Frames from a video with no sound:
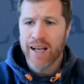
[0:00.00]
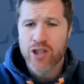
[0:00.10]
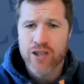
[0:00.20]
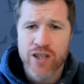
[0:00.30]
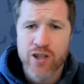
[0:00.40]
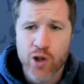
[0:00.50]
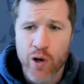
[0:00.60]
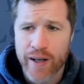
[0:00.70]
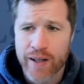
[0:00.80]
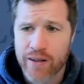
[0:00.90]
Just
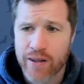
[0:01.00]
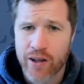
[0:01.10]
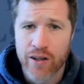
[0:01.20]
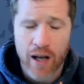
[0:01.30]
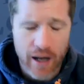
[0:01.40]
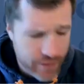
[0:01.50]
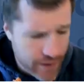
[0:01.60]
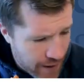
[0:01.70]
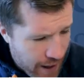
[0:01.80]
enjoying the good life.